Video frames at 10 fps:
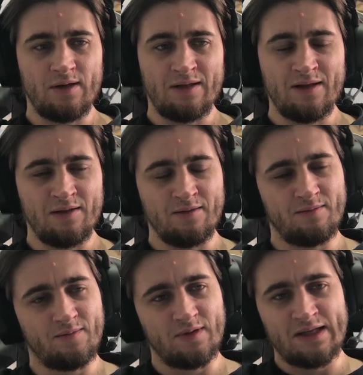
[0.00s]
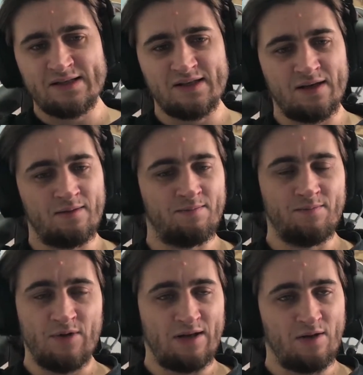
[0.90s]
then let's say
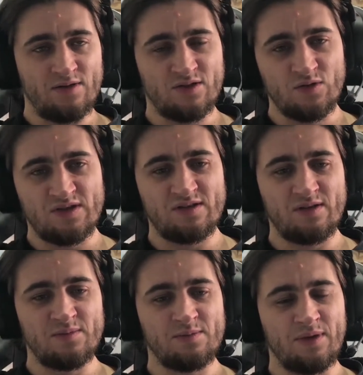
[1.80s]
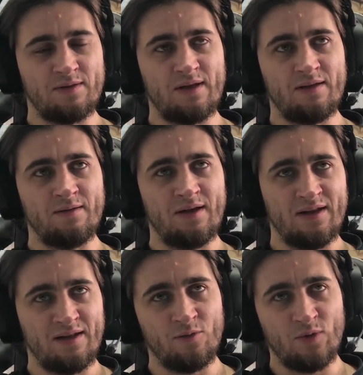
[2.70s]
right now it's two systems, but then
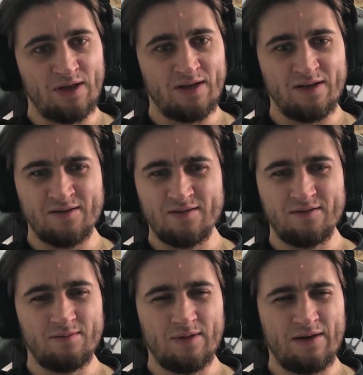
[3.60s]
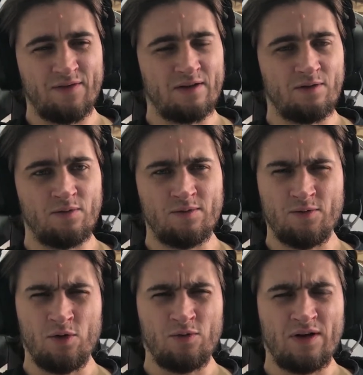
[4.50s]
another one added. I think there
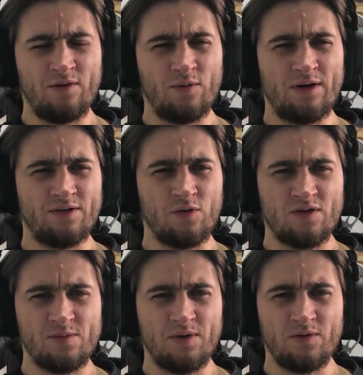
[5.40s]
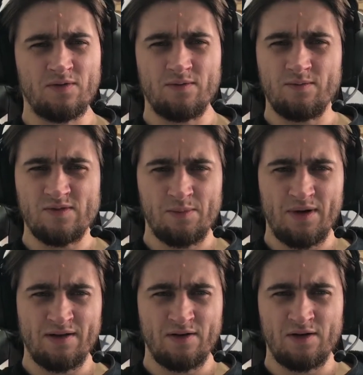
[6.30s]
already were talks about some
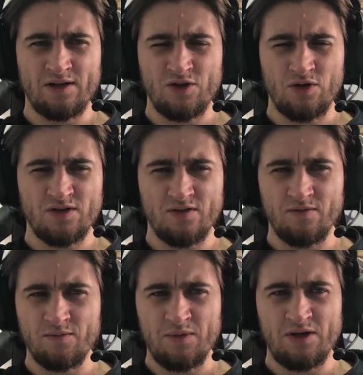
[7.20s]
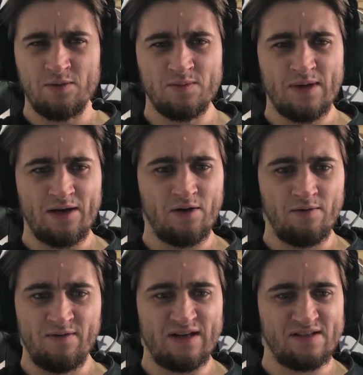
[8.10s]
other alternative medium. I don't
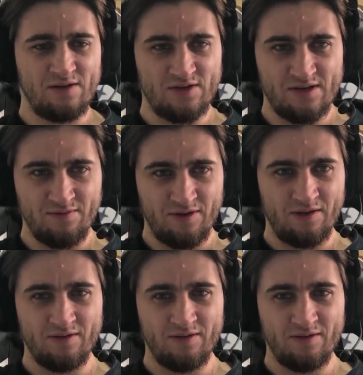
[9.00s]
know, Vassal or something.